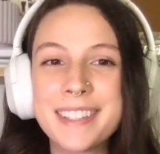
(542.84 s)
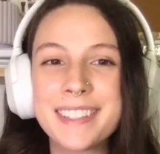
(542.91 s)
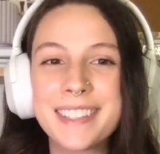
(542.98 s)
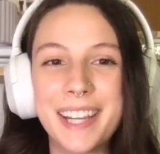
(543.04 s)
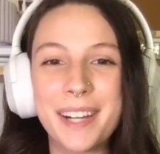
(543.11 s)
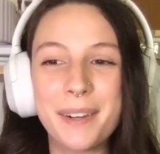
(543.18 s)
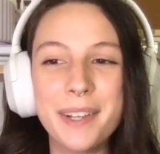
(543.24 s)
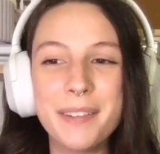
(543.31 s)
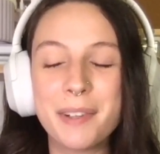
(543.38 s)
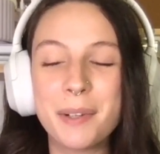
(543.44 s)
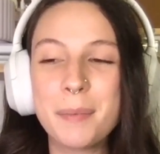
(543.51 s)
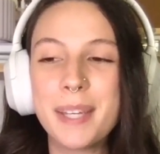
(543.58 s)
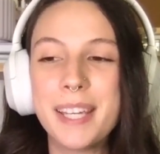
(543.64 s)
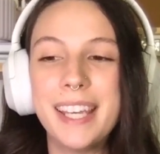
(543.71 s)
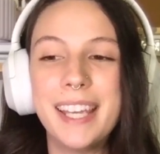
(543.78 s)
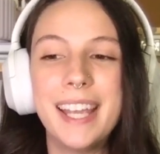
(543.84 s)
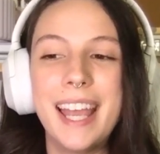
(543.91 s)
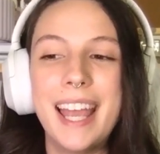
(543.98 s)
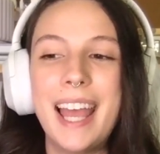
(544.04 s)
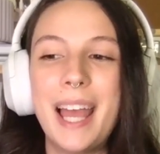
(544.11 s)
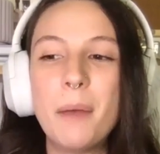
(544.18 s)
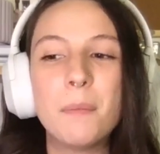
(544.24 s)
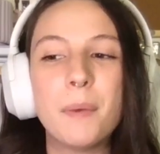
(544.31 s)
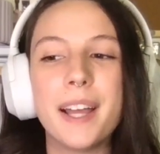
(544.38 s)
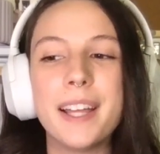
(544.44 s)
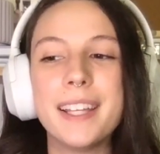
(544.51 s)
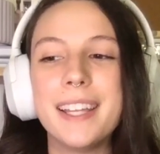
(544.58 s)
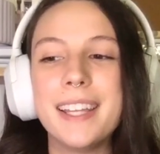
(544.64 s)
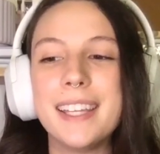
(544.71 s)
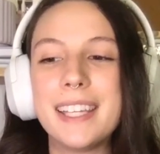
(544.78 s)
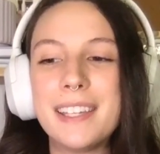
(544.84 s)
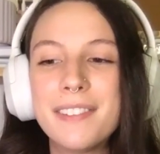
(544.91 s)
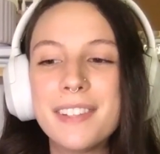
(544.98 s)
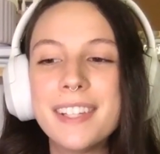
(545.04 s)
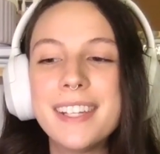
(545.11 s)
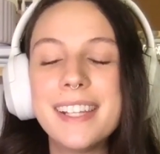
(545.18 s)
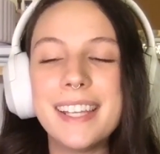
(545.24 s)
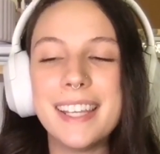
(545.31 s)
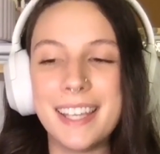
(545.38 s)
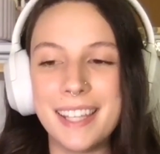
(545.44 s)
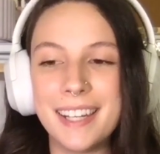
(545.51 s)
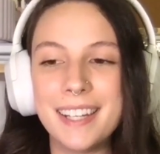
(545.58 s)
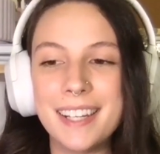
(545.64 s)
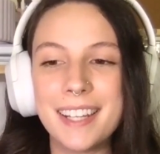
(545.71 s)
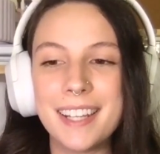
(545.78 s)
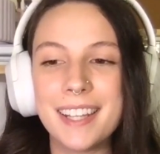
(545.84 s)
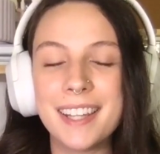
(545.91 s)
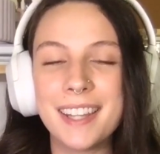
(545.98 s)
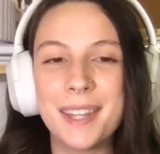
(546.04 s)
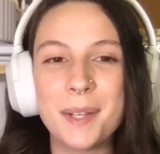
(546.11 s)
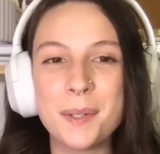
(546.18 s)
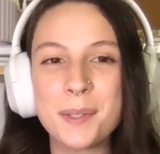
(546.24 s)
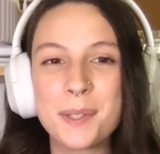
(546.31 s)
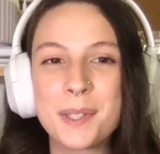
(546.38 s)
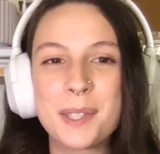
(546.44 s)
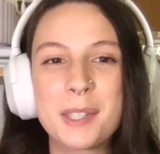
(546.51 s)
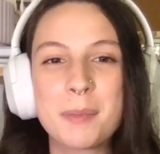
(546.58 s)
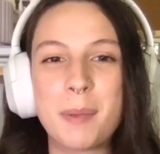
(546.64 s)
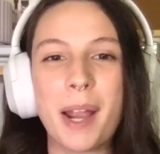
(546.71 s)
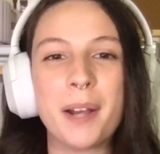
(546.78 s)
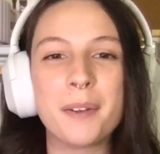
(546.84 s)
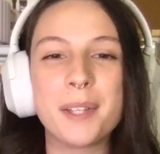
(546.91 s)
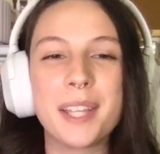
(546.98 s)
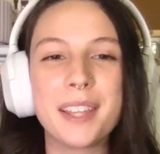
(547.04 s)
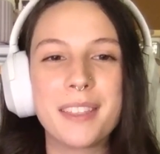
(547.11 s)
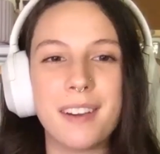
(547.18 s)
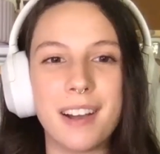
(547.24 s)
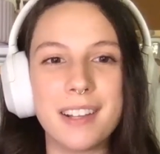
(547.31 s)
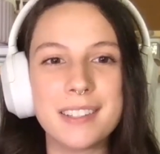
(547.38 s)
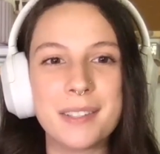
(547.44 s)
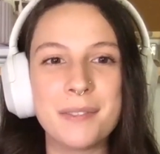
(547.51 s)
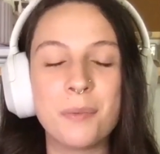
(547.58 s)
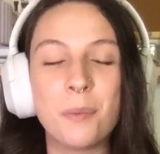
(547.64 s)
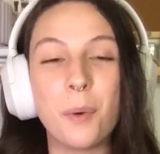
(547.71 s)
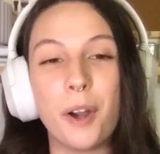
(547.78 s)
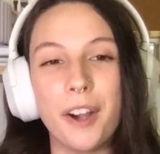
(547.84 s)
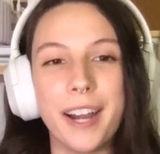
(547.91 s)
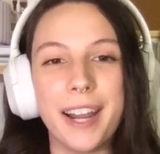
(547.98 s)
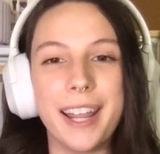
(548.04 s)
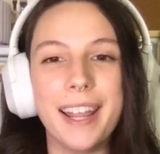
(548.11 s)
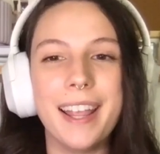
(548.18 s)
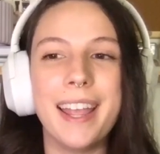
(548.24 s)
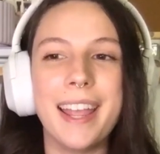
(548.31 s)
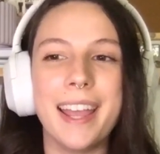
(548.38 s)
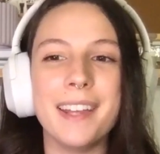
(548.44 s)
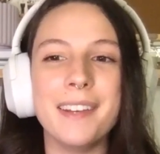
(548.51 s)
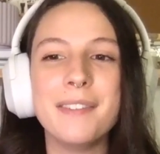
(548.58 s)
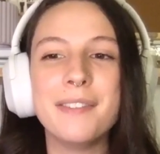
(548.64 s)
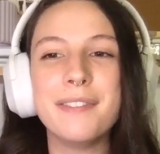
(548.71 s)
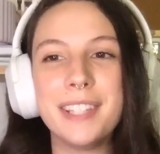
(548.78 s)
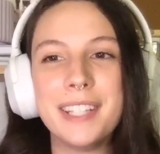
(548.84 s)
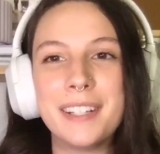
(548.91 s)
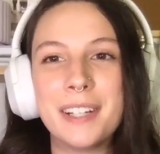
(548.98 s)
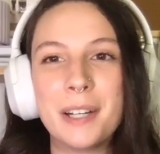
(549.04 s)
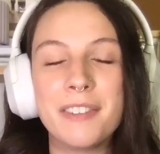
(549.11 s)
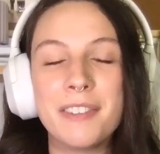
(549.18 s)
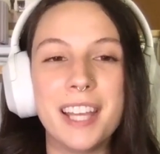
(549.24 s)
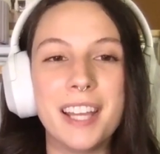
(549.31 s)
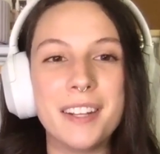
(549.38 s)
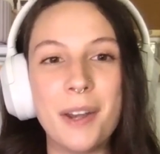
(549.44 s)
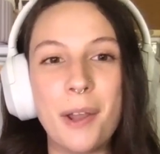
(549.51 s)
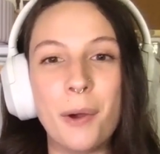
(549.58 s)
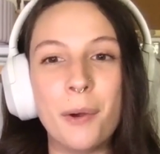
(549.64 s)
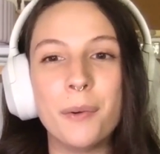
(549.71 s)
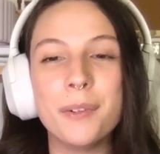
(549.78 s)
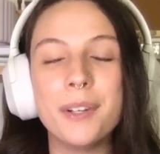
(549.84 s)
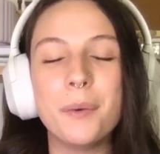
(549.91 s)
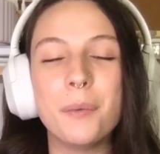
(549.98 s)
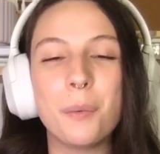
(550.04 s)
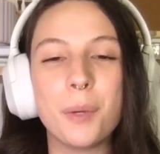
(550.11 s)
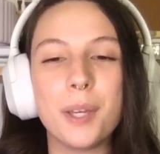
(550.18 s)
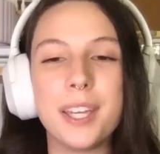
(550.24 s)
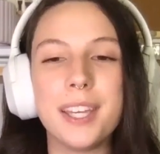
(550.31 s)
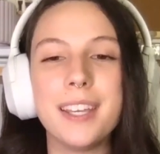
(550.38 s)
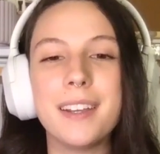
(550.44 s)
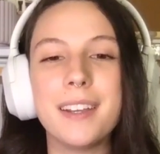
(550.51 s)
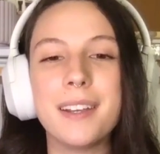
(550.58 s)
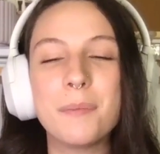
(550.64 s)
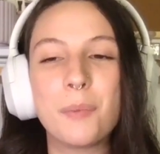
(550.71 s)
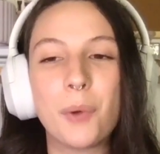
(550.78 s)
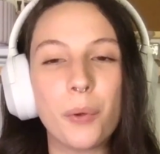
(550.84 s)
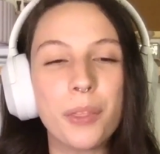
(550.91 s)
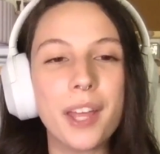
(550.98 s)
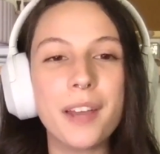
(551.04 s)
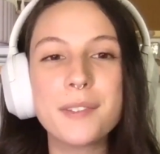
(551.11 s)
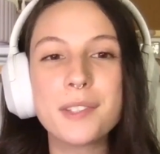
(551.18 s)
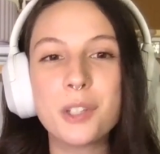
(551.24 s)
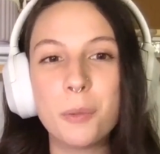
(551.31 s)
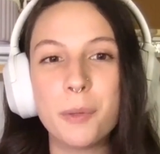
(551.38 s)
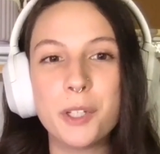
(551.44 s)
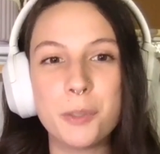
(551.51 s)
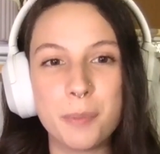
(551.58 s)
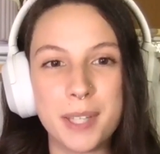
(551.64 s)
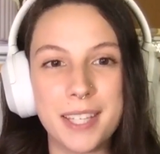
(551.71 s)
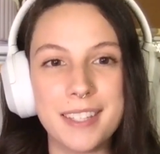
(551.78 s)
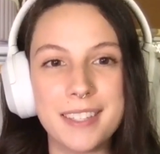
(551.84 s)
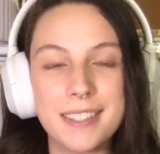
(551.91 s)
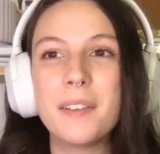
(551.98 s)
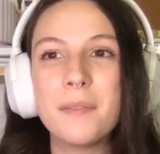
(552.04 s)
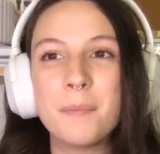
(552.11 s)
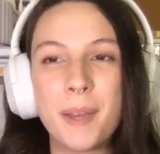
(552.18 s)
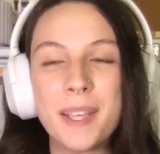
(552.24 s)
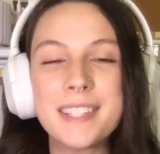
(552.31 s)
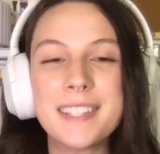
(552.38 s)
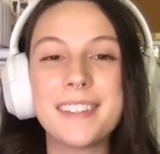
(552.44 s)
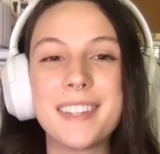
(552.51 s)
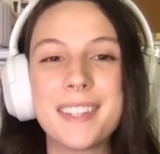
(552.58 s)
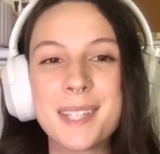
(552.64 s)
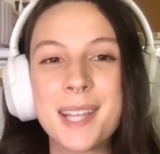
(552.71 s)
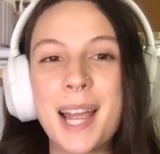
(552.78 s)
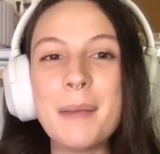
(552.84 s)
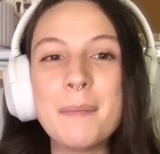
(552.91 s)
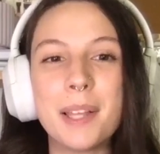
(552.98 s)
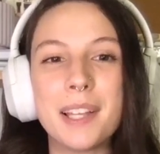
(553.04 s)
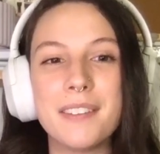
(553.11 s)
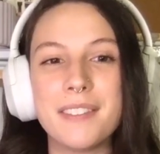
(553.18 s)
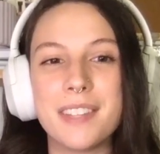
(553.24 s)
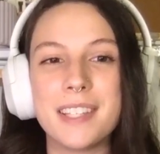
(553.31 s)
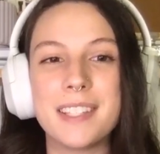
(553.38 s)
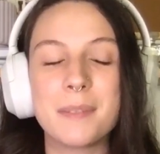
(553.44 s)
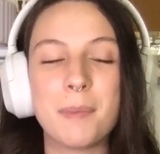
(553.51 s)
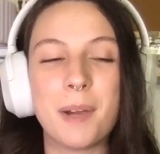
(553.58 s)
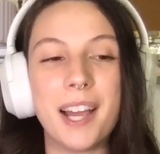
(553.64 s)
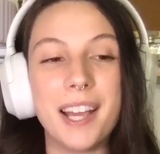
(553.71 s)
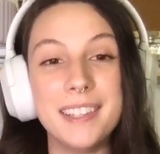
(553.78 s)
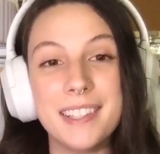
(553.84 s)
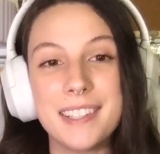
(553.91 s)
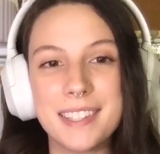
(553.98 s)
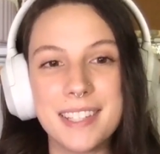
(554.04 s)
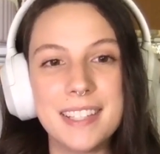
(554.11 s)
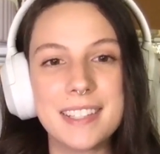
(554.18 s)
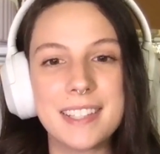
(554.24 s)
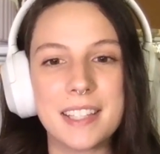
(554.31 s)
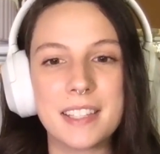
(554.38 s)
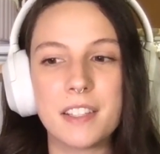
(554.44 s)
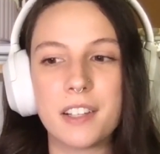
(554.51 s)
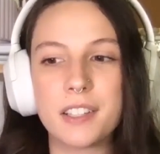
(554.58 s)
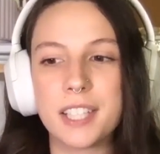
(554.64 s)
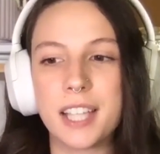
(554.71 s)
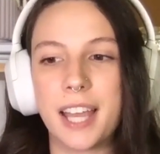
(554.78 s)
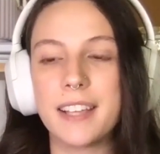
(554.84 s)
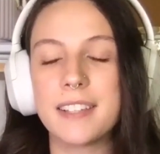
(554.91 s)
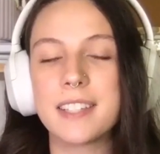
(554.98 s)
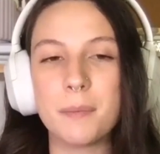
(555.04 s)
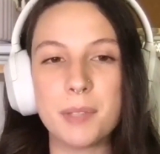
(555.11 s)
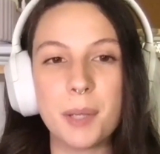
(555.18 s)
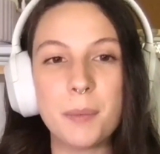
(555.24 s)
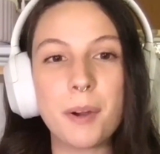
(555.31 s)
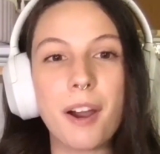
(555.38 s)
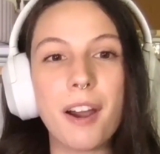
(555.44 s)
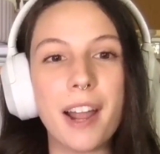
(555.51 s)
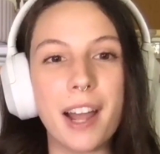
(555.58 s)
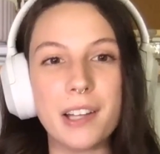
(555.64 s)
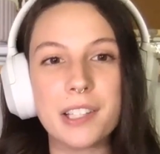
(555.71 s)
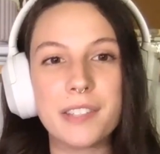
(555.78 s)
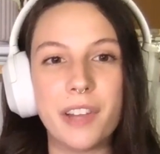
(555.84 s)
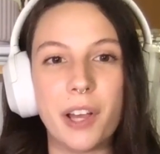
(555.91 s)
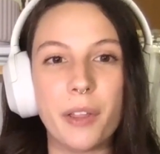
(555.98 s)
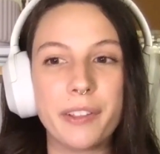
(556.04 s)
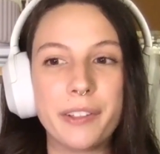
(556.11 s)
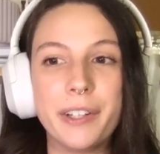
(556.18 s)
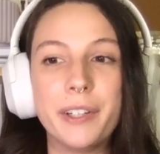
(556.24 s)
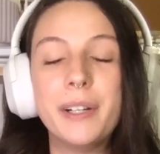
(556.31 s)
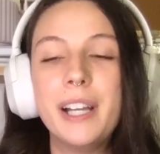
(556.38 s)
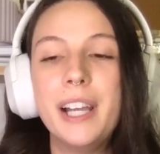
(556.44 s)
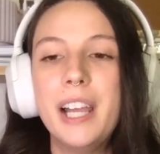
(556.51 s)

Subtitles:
scary for me. But even in those spiraling thoughts of worry and fear of the unknown, we both have so much peace. Basically, the timeline of this behind the scenes has looked like September, our house fell through.